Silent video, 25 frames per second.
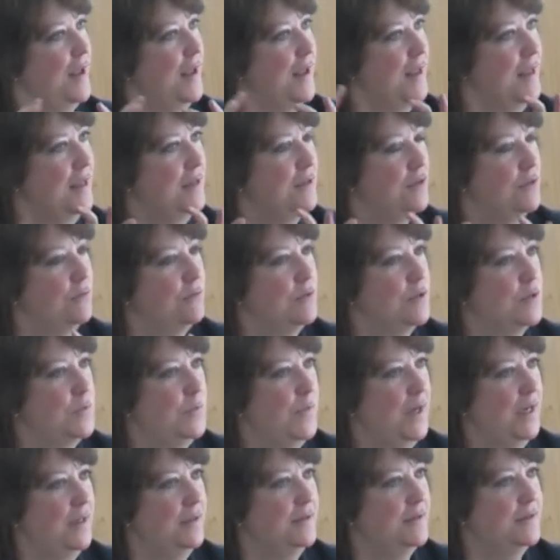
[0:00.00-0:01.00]
in the
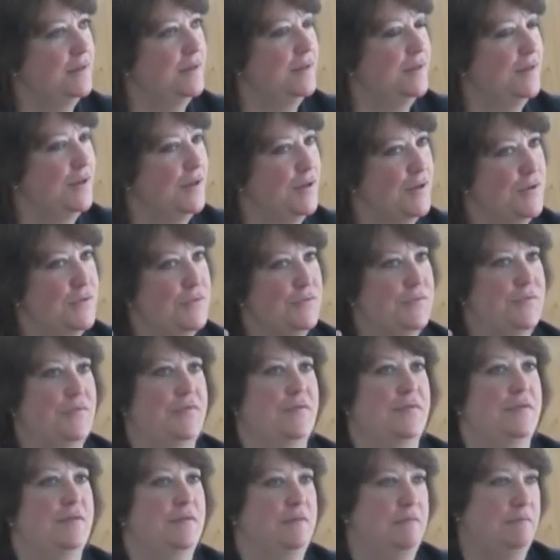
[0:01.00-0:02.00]
respect
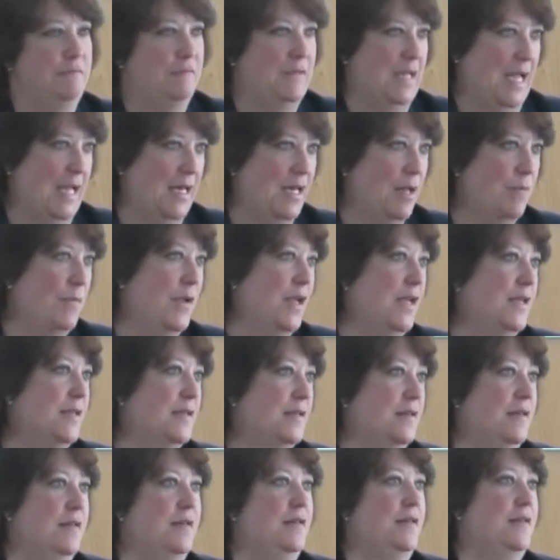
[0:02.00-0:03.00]
of
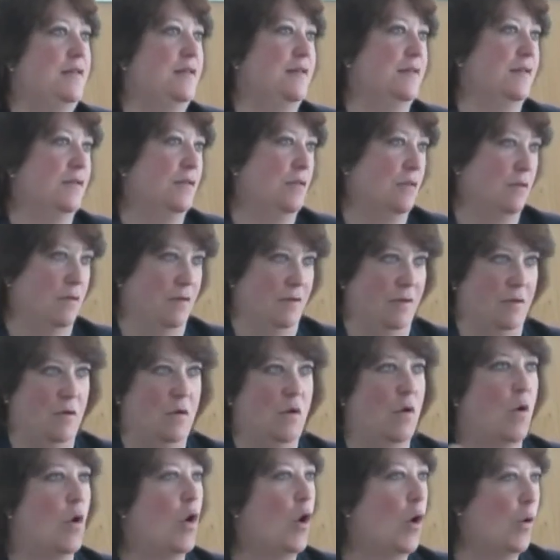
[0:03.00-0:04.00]
databases or
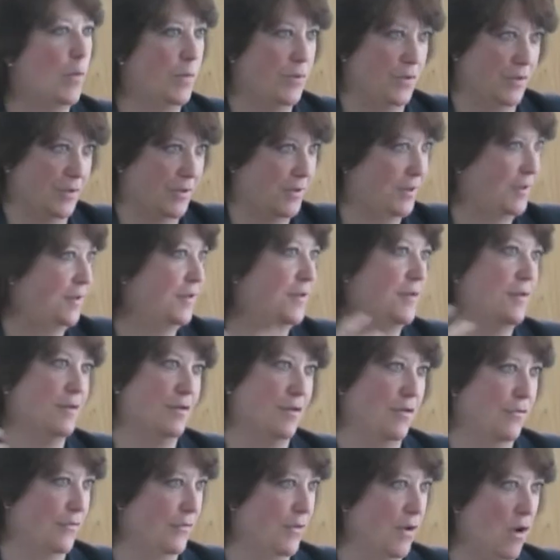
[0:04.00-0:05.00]
corpus
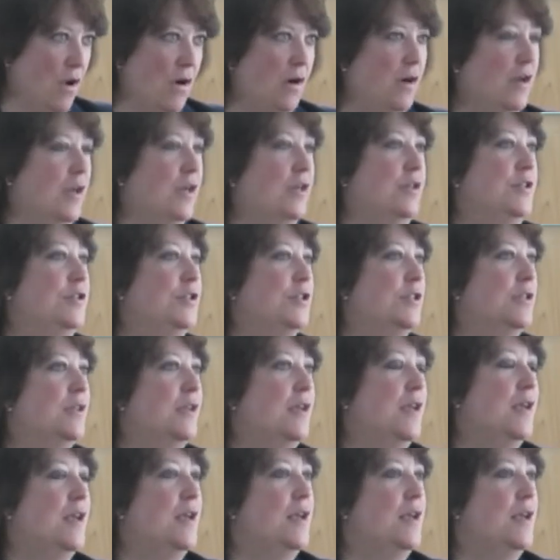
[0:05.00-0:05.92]
of knowledge,